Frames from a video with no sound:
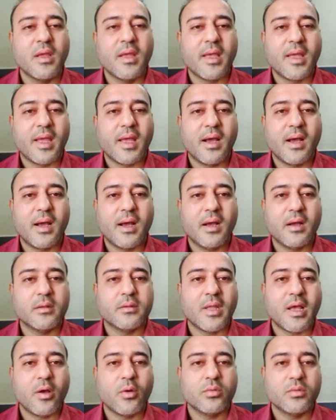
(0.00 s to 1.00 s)

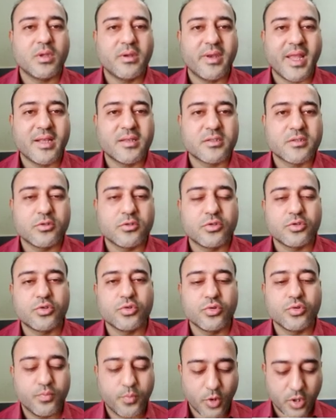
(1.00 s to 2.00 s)
Now the next
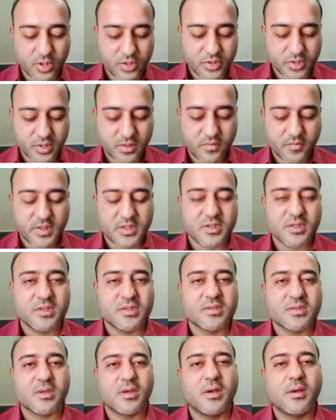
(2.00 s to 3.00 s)
two pollution which
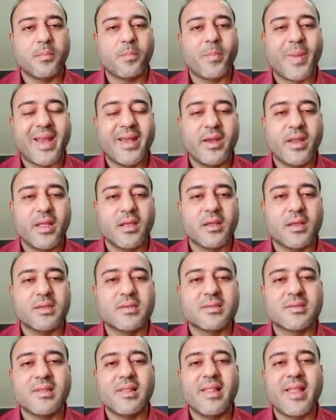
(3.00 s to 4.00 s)
is pending
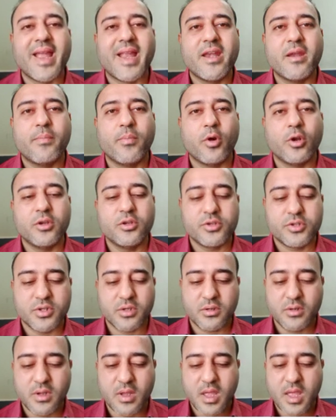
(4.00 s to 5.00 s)
is land
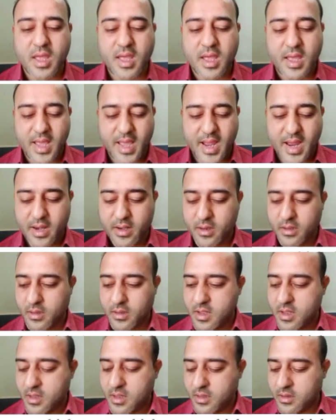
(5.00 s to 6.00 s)
pollution, and
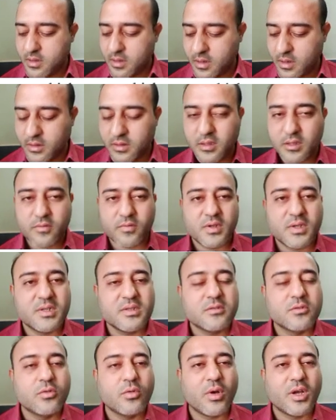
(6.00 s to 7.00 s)
the other one
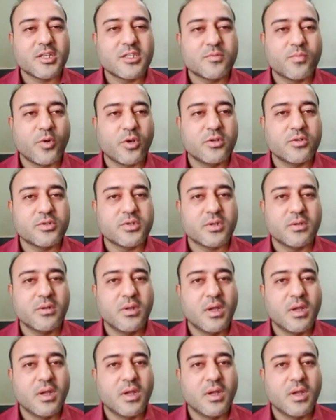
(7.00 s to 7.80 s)
is noise pollution,